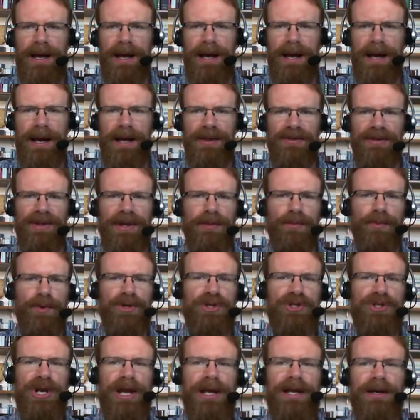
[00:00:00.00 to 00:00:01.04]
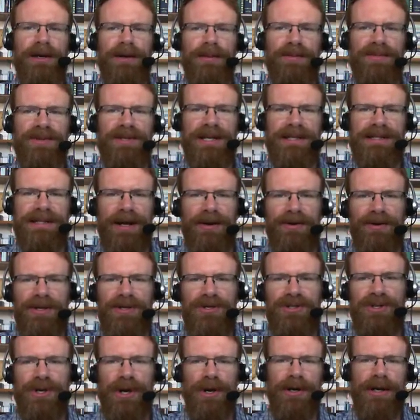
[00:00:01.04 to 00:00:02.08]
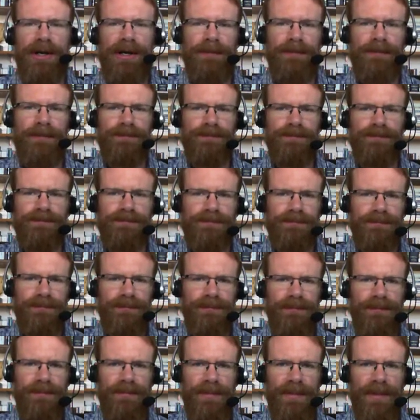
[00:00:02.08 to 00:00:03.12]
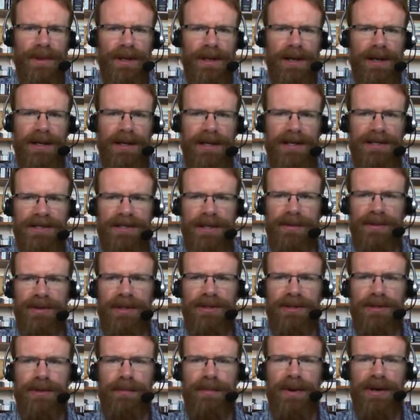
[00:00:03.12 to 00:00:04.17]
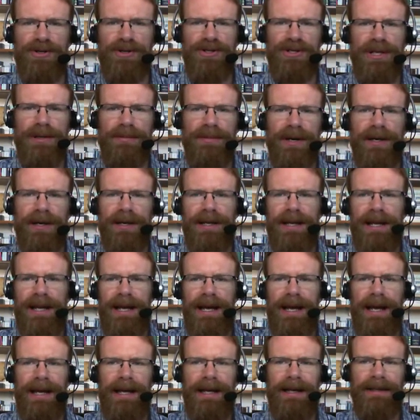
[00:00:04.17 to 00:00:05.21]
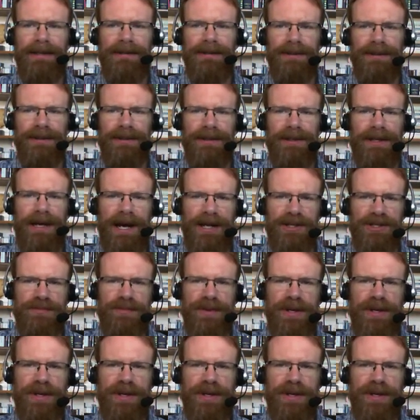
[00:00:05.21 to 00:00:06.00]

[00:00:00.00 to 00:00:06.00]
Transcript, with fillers: Uh, and then when Jacob sets out on his journey, uh, he's coming into Beersheba, and God